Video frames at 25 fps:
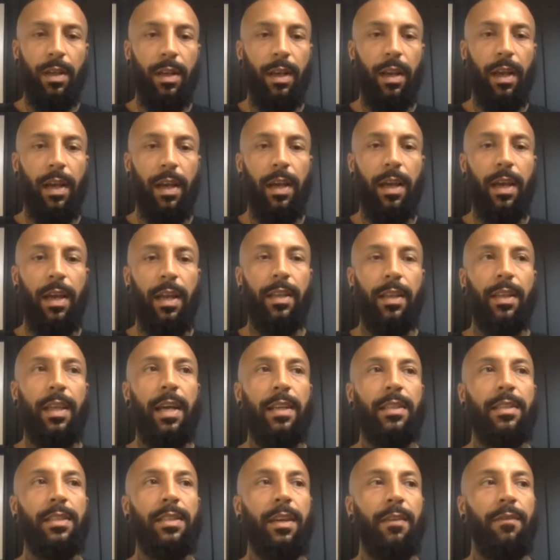Like, and
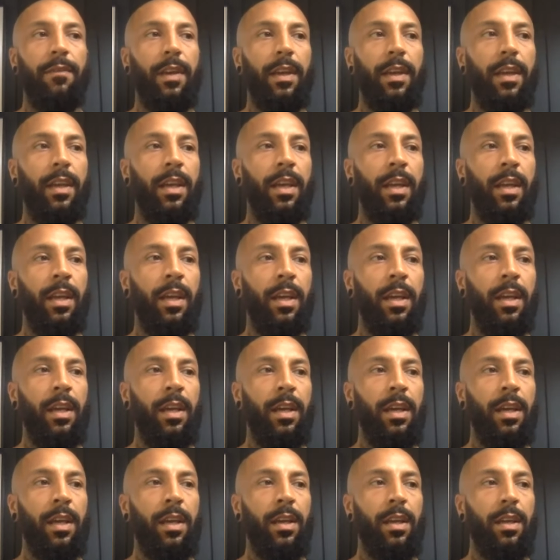that's I think
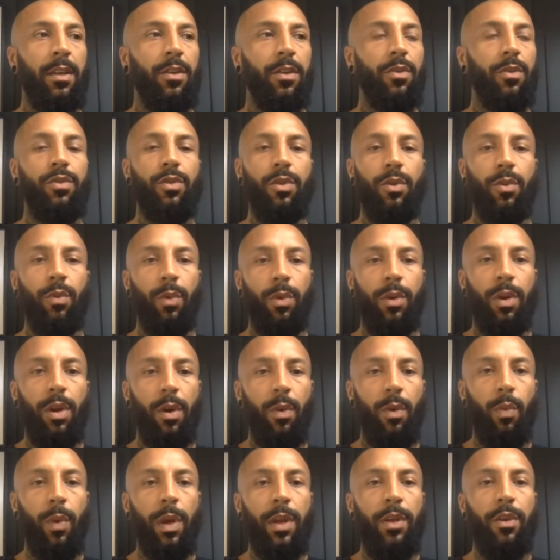you two will know
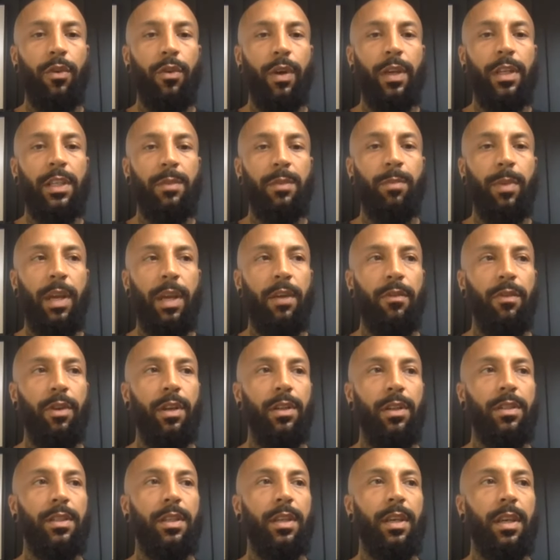when you're
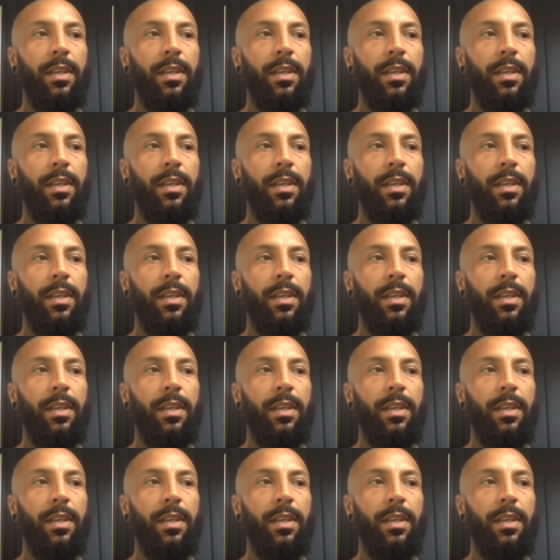experienced,